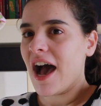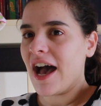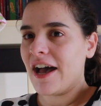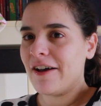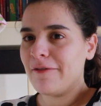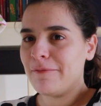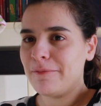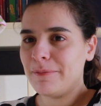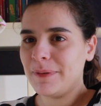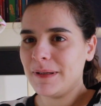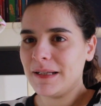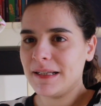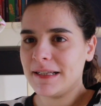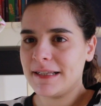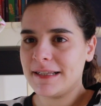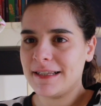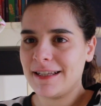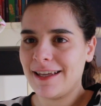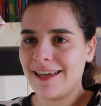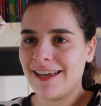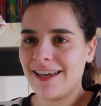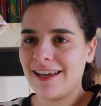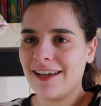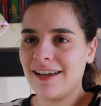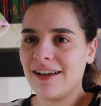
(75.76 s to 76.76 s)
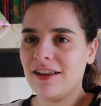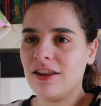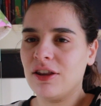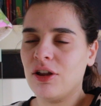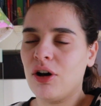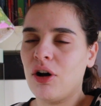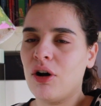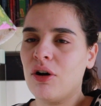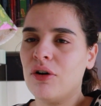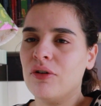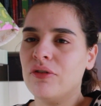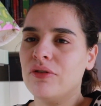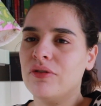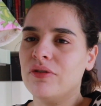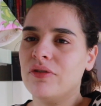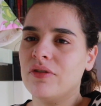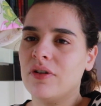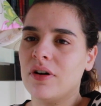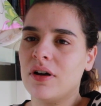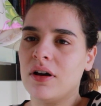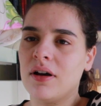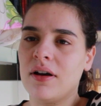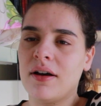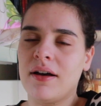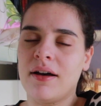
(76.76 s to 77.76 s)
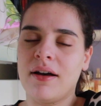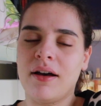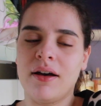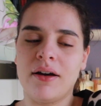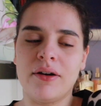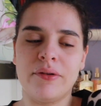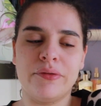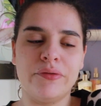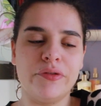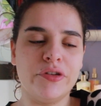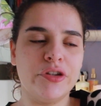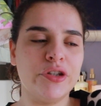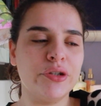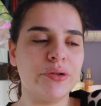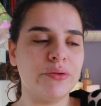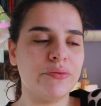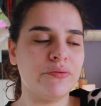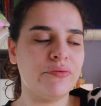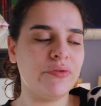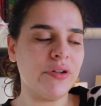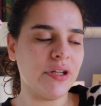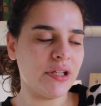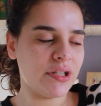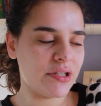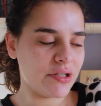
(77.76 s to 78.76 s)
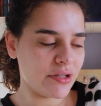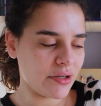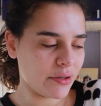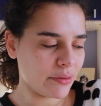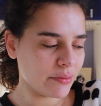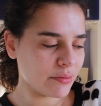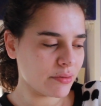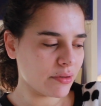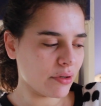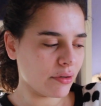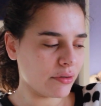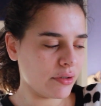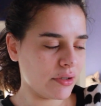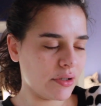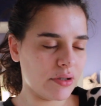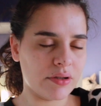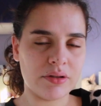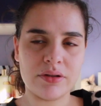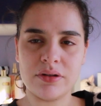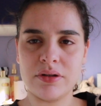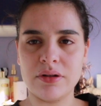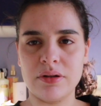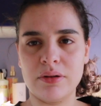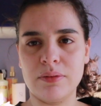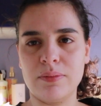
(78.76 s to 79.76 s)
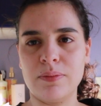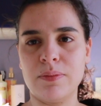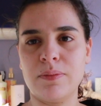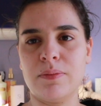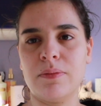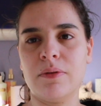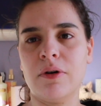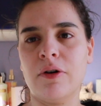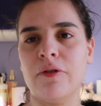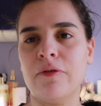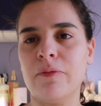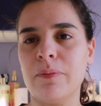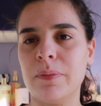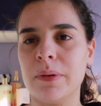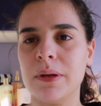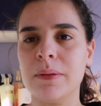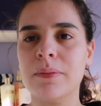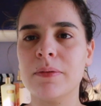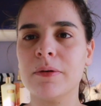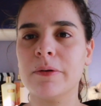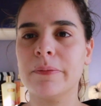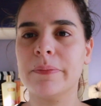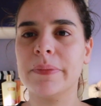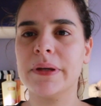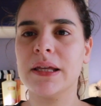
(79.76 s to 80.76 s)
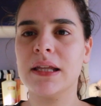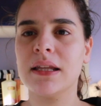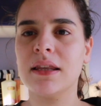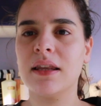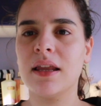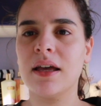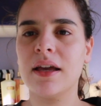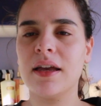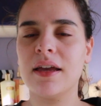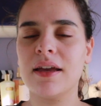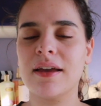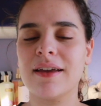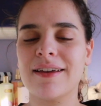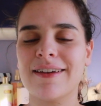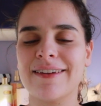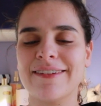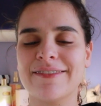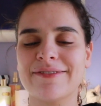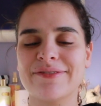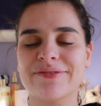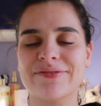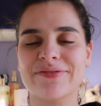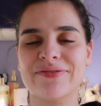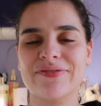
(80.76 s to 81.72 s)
I've been seeing a lot of videos on YouTube of people being like,